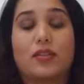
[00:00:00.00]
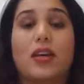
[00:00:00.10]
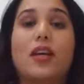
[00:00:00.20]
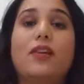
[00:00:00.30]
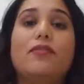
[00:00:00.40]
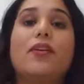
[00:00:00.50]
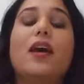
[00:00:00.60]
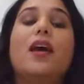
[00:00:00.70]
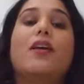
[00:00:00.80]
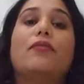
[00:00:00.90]
So if,
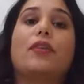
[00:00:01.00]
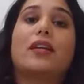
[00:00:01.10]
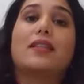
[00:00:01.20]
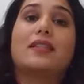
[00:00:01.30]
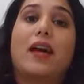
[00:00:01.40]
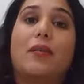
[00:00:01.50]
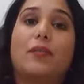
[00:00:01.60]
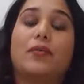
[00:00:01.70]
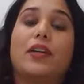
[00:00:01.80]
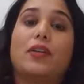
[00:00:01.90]
for
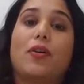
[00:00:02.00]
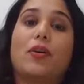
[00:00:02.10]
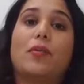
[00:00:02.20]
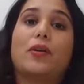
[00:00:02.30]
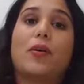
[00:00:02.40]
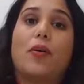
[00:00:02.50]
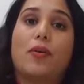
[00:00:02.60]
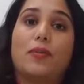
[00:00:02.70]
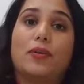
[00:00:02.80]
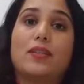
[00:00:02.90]
example, when I talk about
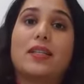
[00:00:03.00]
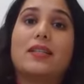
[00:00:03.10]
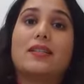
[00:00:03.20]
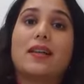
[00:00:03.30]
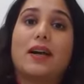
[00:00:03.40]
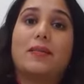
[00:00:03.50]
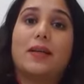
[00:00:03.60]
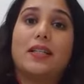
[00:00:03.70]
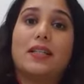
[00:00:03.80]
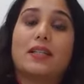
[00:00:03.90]
hormones, is
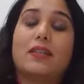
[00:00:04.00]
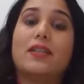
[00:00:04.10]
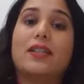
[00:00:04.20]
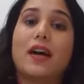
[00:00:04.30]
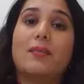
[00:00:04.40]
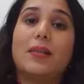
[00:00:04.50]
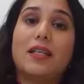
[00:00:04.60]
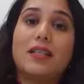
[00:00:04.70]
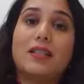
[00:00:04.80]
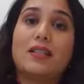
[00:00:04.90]
diabetes. If the
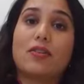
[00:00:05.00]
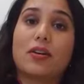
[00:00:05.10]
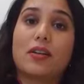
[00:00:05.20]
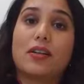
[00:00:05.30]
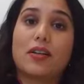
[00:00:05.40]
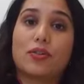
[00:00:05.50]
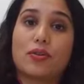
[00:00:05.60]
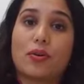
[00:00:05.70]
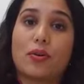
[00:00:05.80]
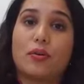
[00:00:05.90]
diabetes is not under
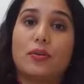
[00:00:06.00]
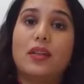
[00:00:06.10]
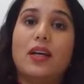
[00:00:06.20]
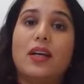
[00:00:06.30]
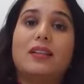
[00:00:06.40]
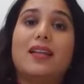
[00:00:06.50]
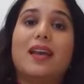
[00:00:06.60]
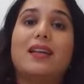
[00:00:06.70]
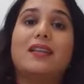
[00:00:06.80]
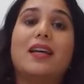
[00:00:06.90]
control,
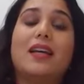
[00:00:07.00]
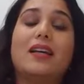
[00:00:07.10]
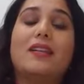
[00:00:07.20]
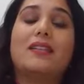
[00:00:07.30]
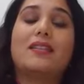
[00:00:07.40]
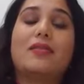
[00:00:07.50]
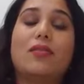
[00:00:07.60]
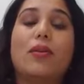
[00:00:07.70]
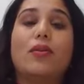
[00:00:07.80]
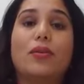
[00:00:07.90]
then it's
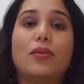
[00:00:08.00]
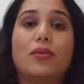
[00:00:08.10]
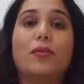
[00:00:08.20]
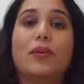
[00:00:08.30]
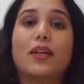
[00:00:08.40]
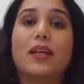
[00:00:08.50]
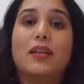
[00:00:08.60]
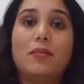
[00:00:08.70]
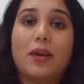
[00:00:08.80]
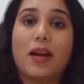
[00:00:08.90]
no good putting an
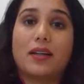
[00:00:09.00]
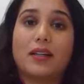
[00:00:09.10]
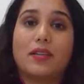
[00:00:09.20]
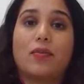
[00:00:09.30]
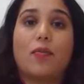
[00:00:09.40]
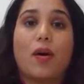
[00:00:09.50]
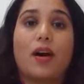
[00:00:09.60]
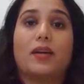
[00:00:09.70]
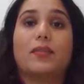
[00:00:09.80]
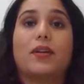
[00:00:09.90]
implant in.
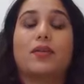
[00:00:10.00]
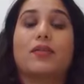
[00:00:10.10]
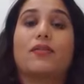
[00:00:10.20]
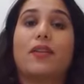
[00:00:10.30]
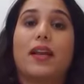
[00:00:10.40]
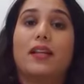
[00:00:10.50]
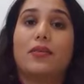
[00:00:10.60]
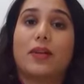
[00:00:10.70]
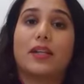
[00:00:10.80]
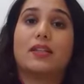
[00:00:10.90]
Why? Because the failure
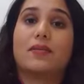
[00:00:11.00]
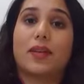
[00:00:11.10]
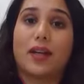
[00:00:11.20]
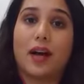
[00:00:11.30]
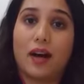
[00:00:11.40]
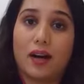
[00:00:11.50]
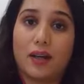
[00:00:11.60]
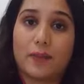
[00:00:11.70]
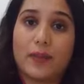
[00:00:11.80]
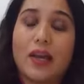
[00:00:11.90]
rate is very high.